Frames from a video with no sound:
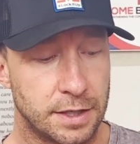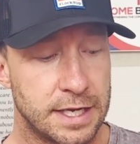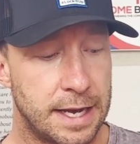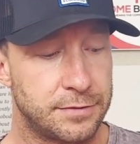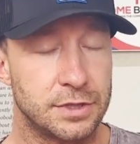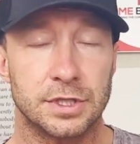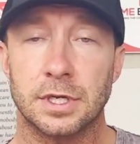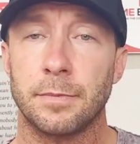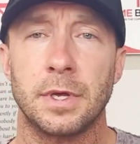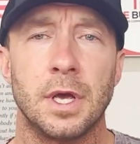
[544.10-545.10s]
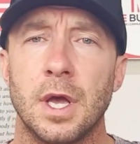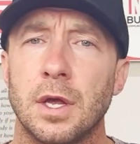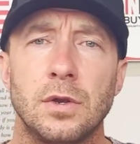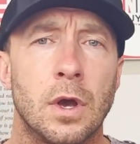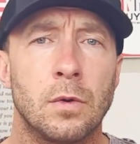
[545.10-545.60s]
of times they're just going to be,
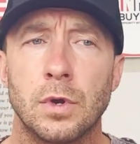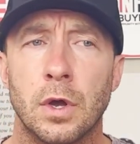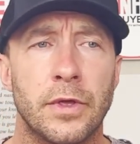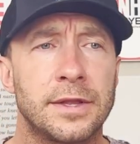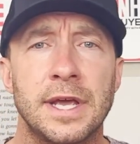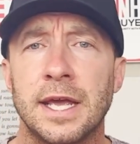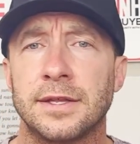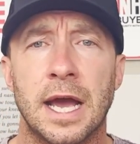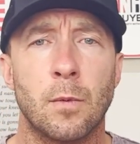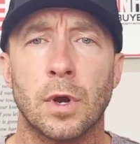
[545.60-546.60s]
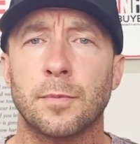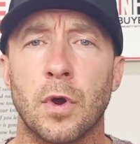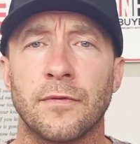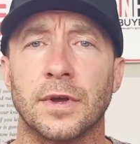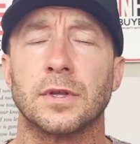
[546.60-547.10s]
no, that day and time works
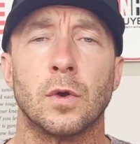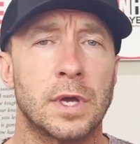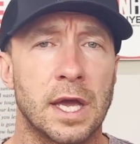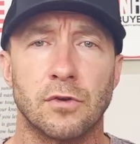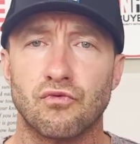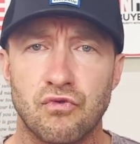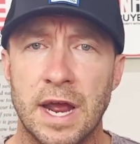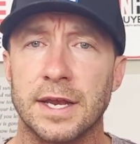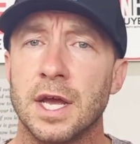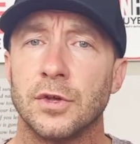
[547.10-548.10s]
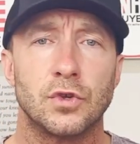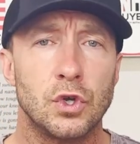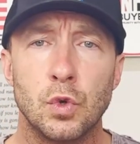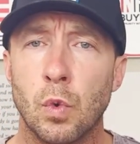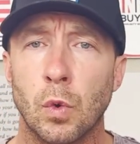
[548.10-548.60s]
perfect. Okay, great. So
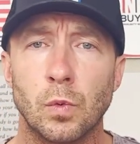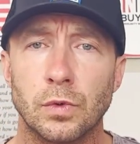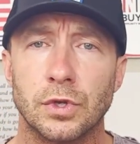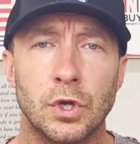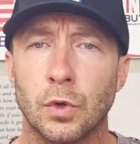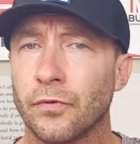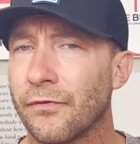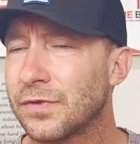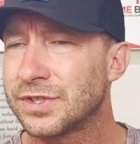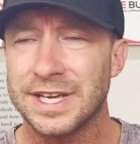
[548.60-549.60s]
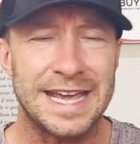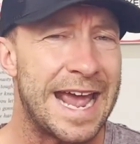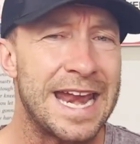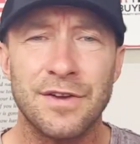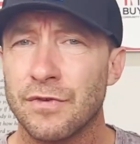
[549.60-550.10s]
you don't see
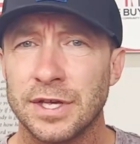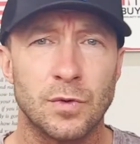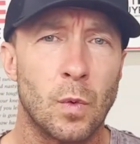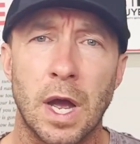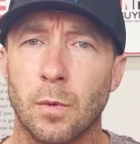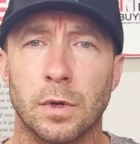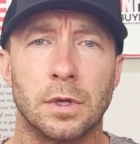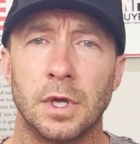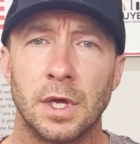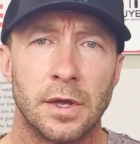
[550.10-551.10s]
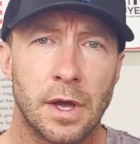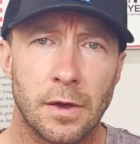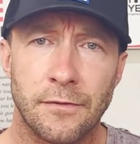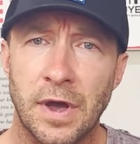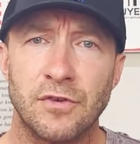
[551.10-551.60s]
any reason why, well,
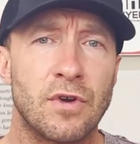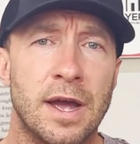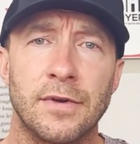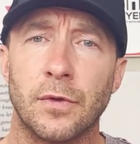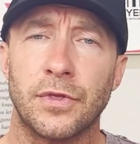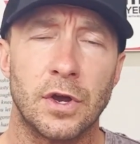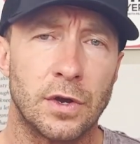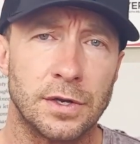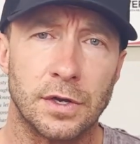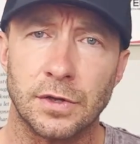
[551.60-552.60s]
if I drive out there on,